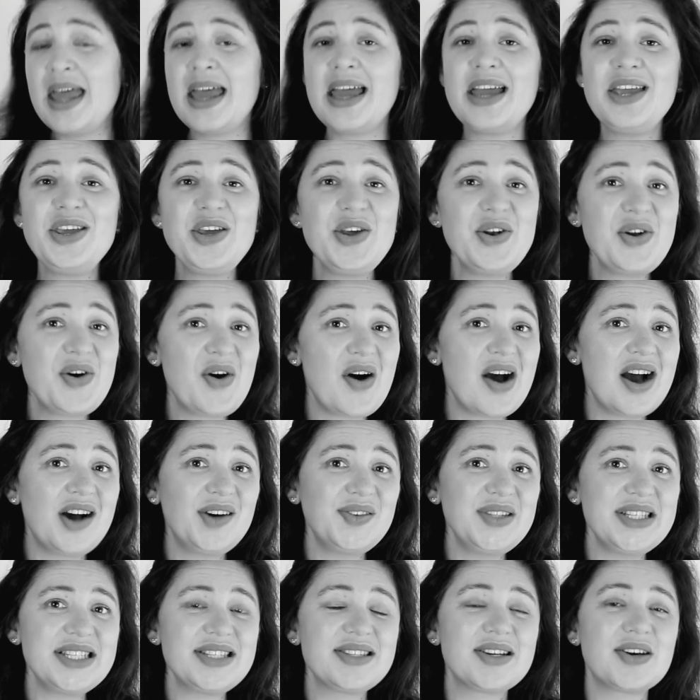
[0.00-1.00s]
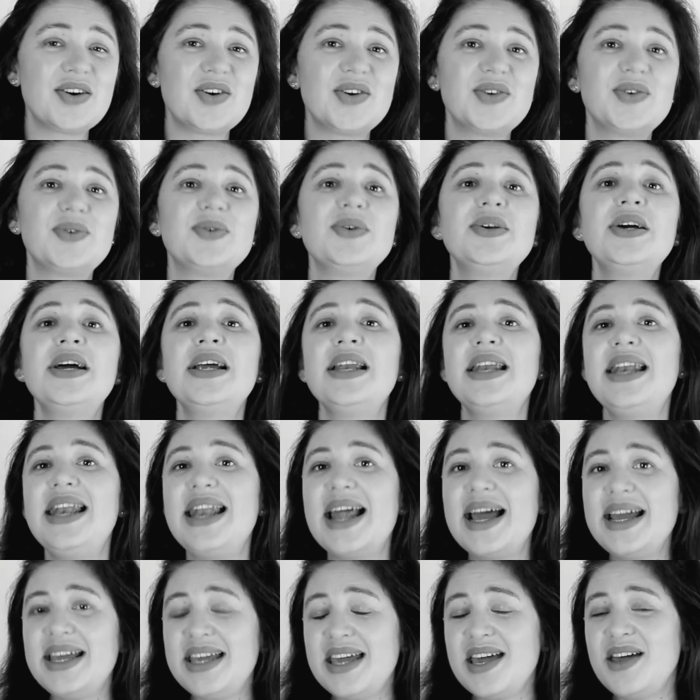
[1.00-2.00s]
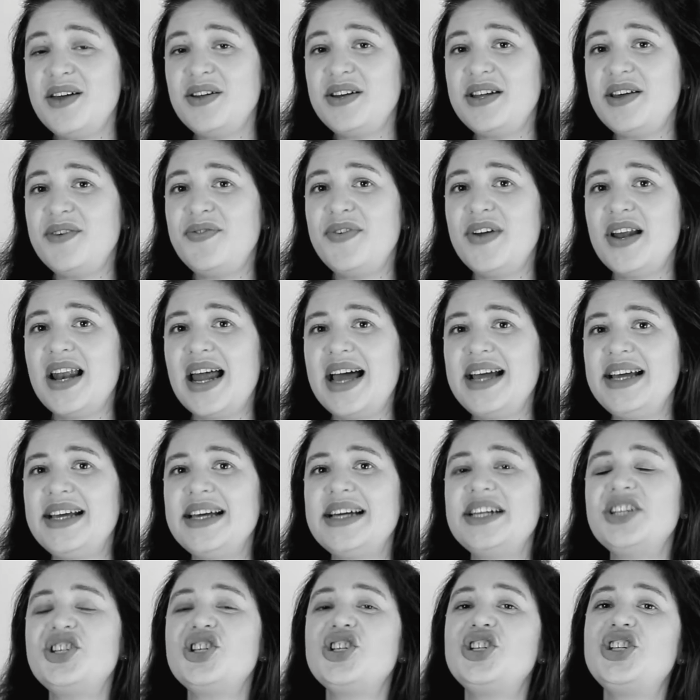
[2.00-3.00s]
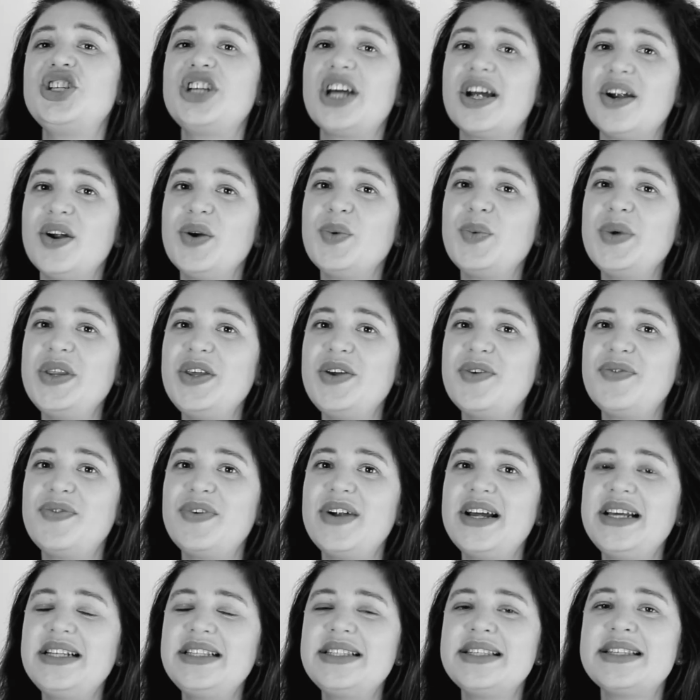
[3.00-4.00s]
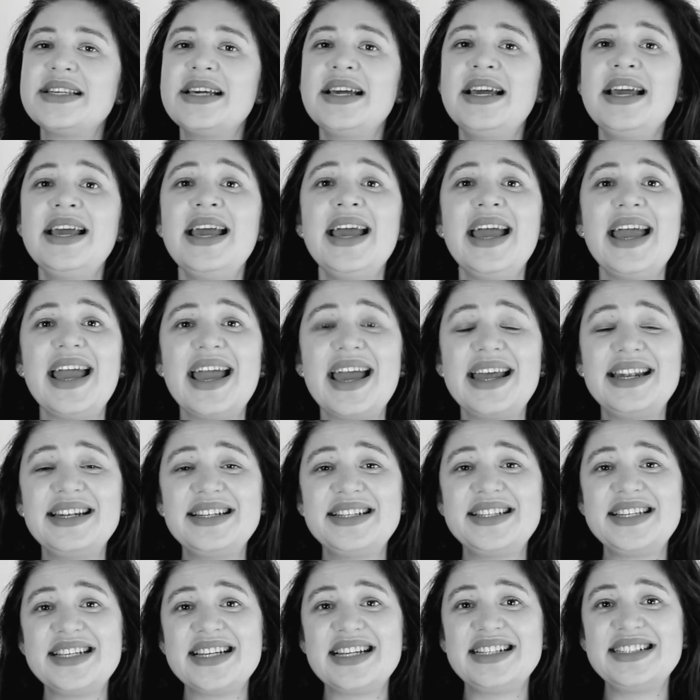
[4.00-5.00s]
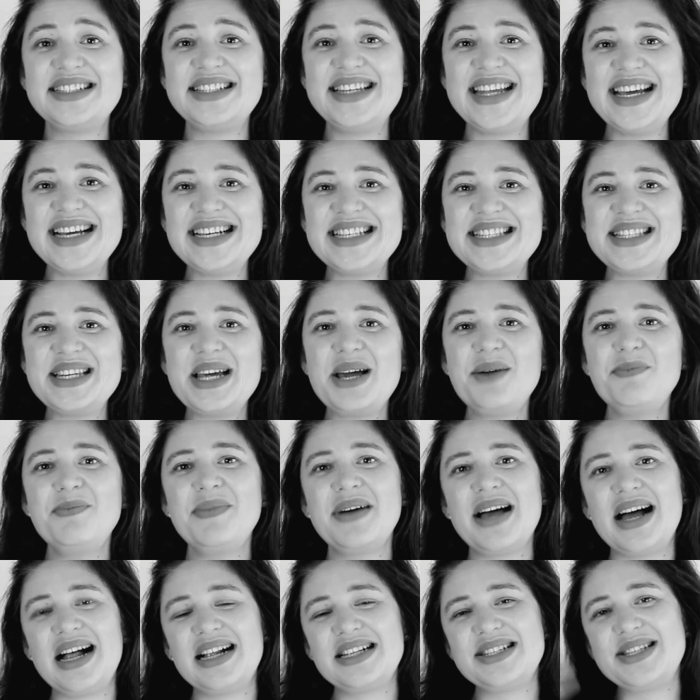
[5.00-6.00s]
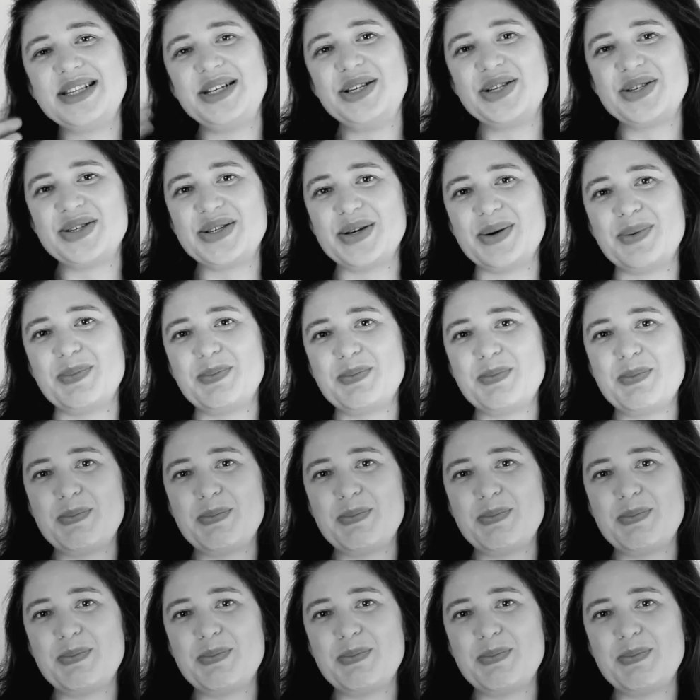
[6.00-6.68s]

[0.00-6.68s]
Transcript: And you know how this goes. Like it if you like it, share it with your friends. Until next time, I'll see you soon.